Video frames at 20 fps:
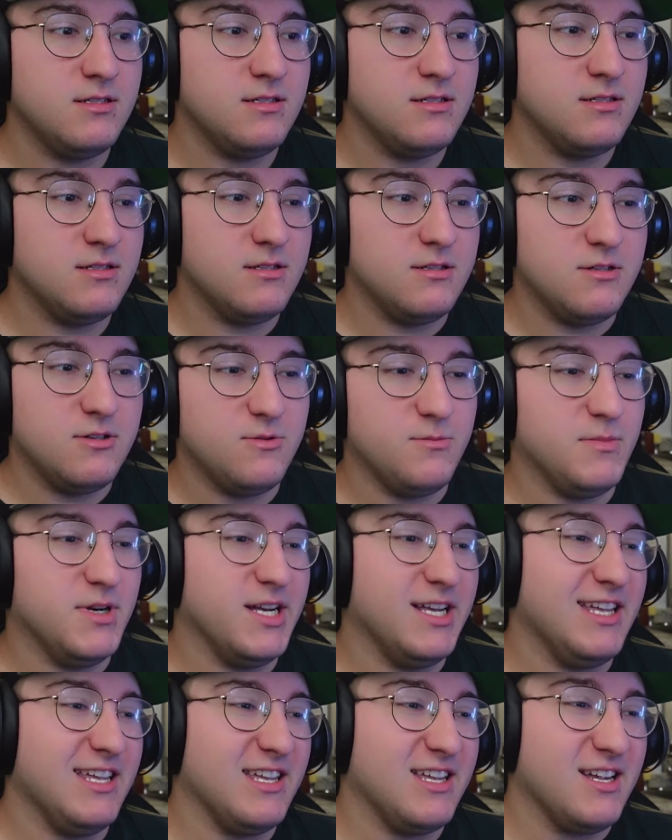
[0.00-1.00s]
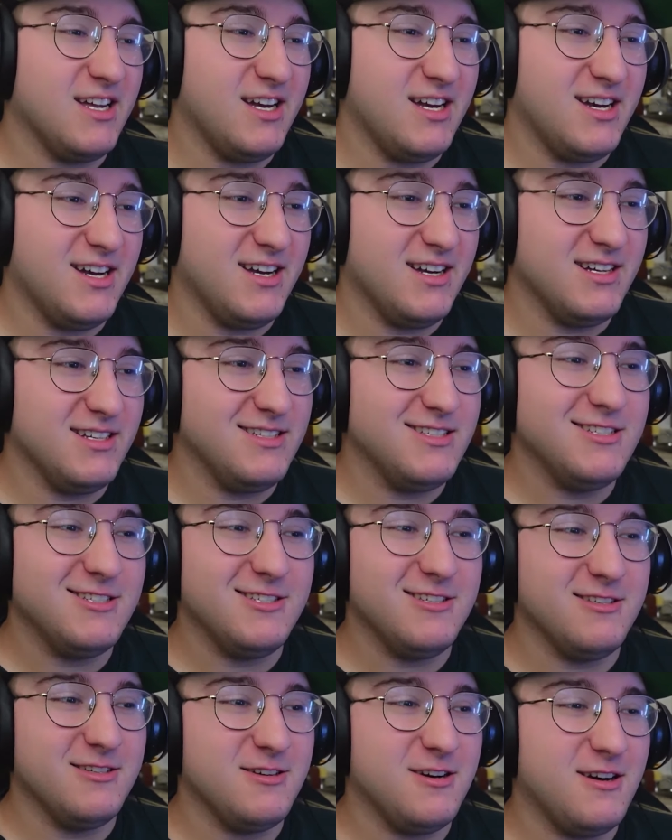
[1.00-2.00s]
Oh my god, this
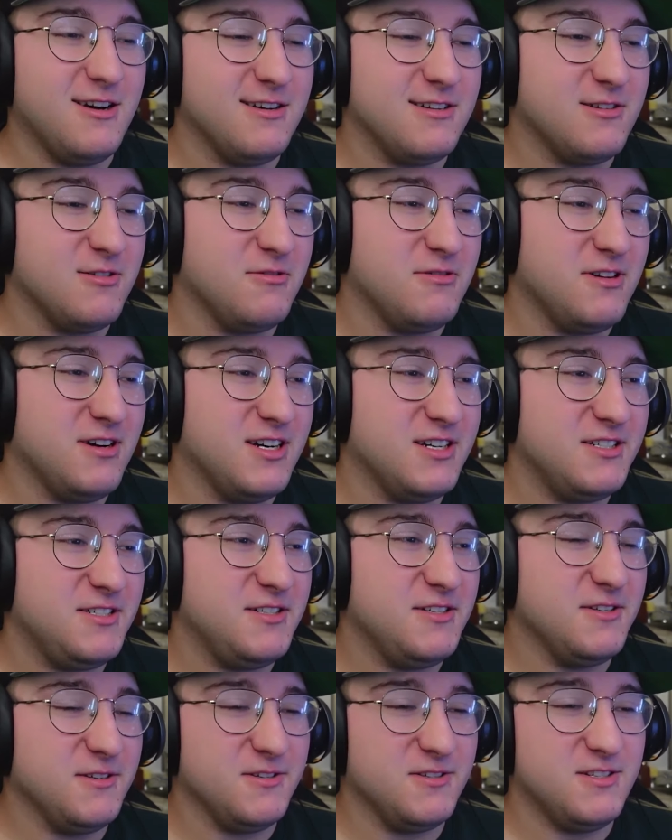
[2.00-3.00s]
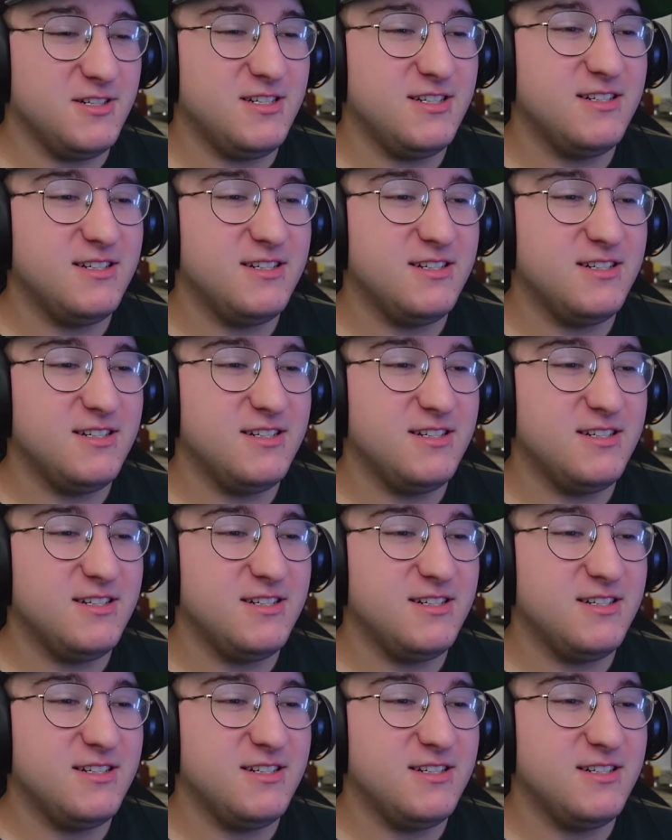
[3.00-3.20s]
is hard to watch, dude.